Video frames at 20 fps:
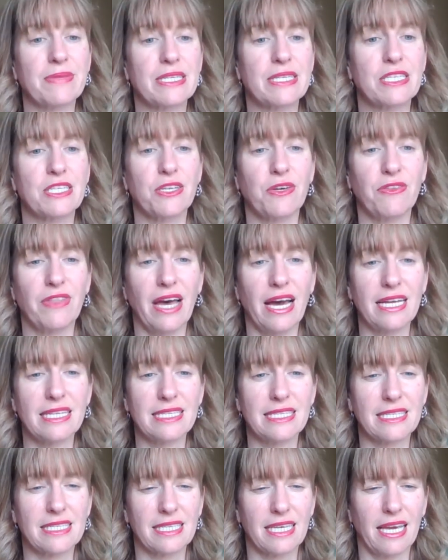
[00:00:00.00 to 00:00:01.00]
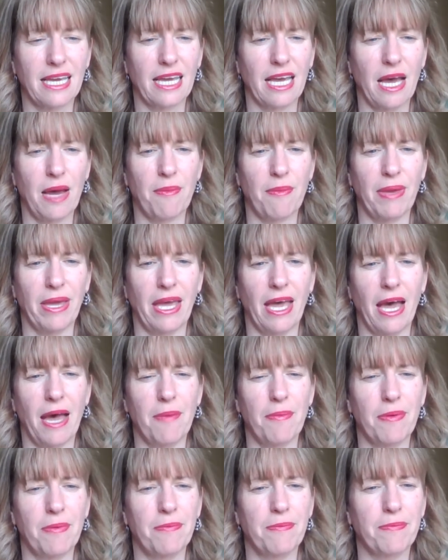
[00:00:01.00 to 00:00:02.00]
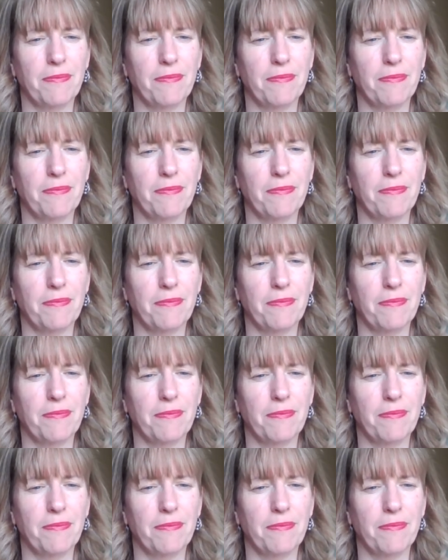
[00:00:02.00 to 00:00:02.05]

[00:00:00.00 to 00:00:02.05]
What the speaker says: So that's coming up.